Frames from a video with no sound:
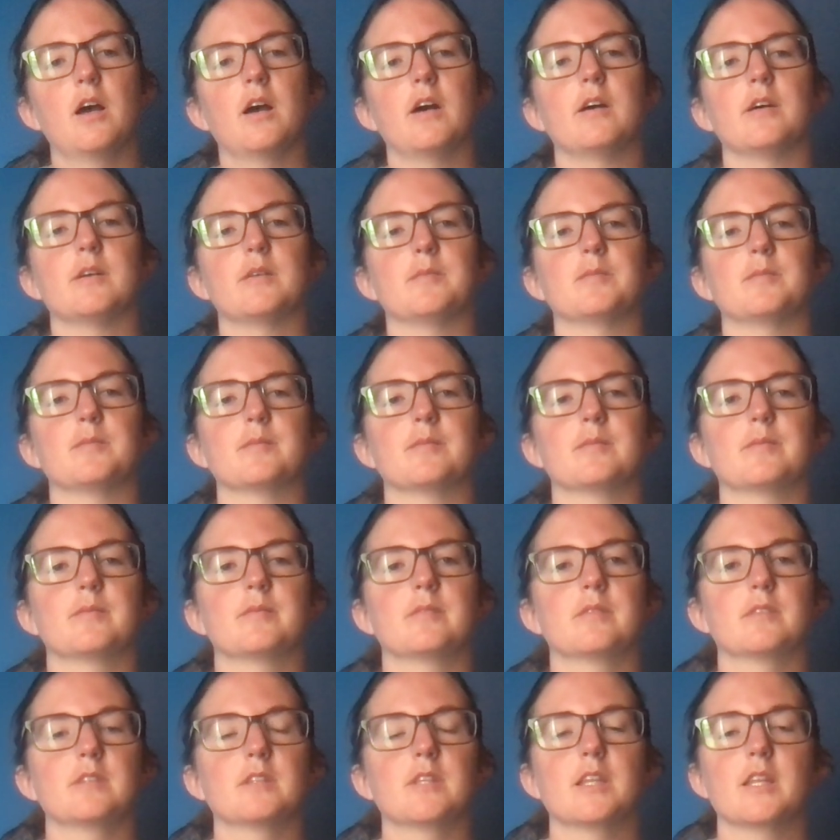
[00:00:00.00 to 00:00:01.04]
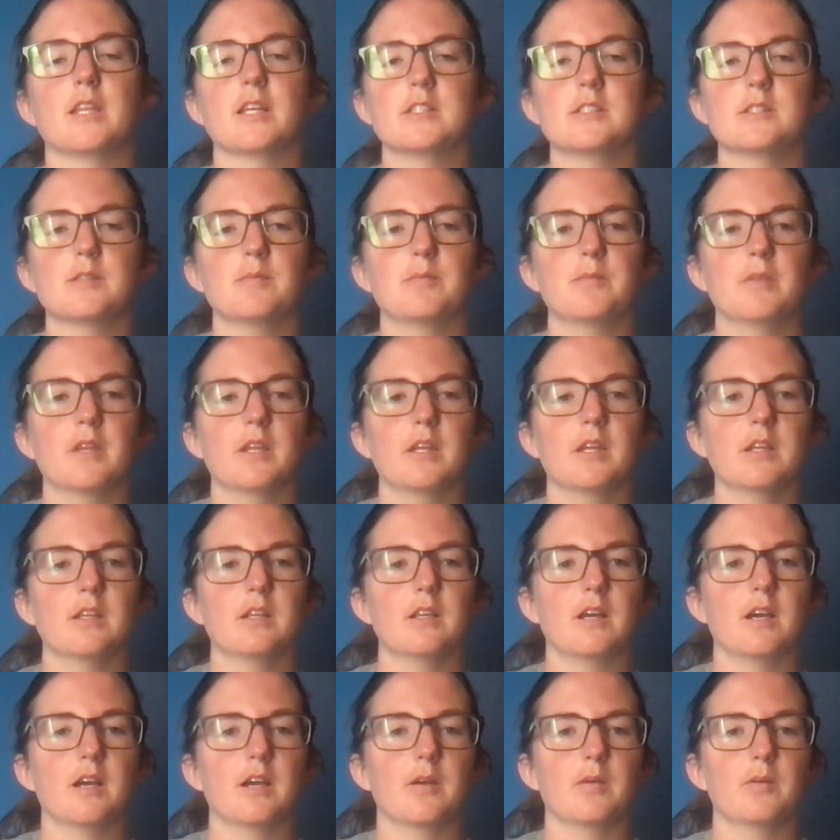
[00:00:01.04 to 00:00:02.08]
The lesson
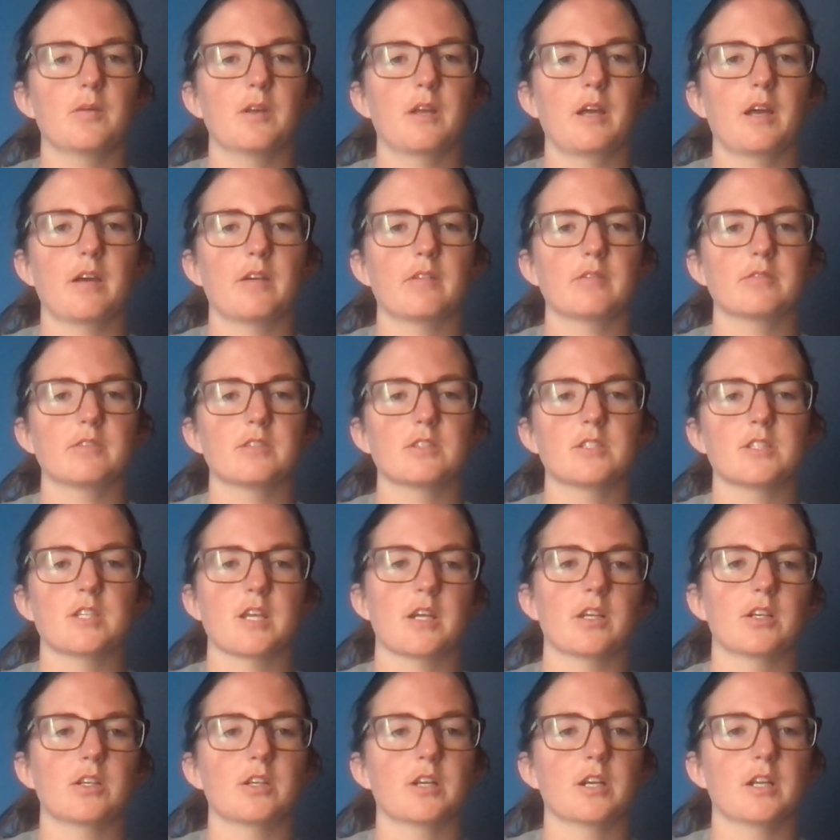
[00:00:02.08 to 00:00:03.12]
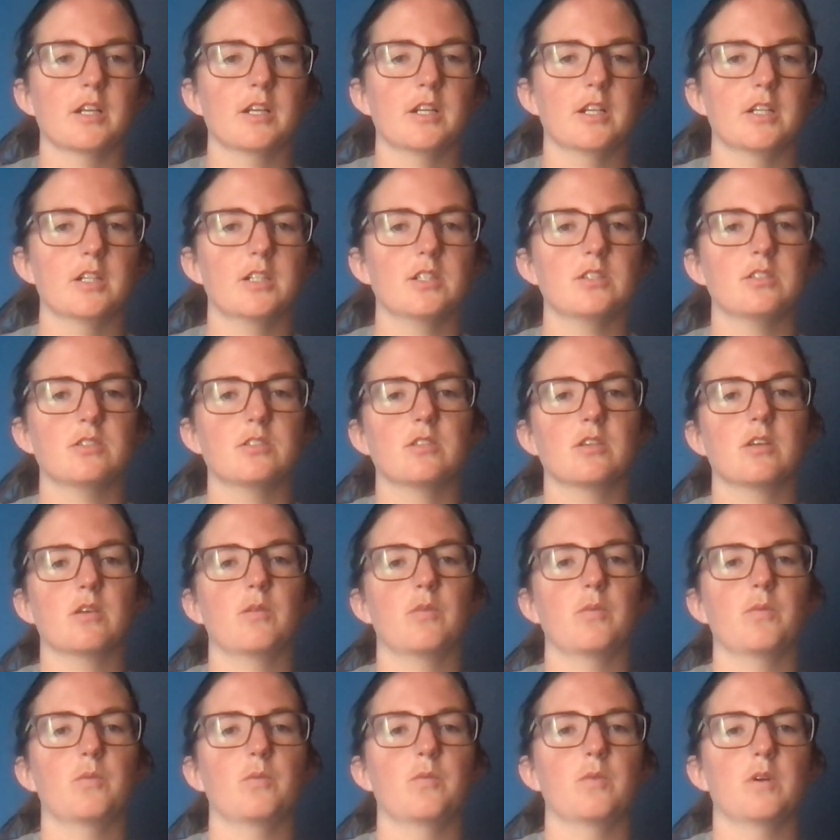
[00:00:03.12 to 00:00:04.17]
plan I would have for second graders
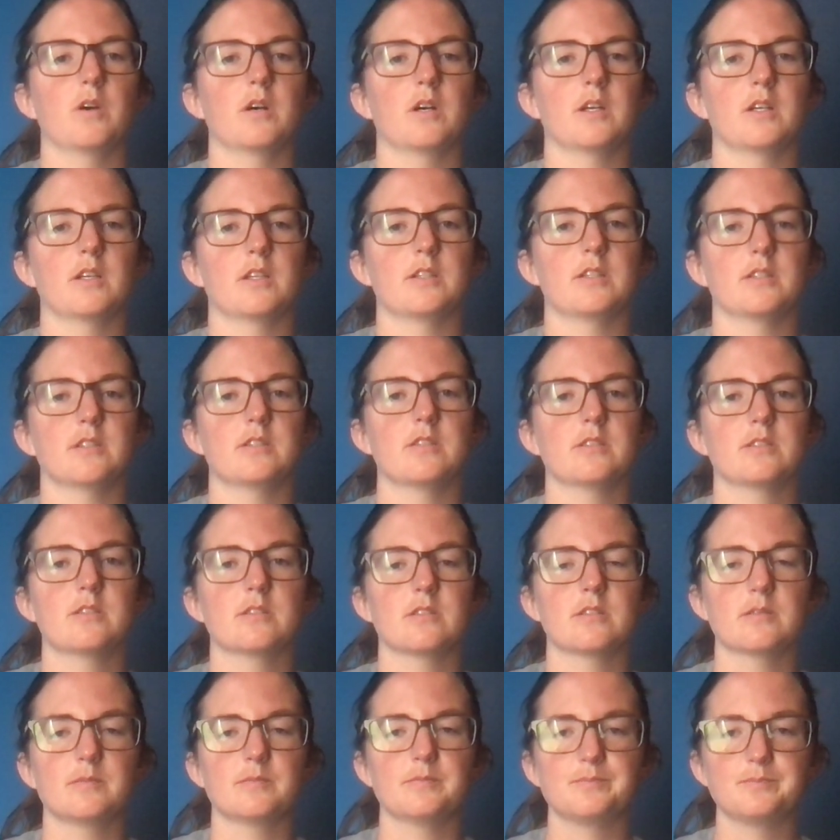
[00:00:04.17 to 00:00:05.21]
was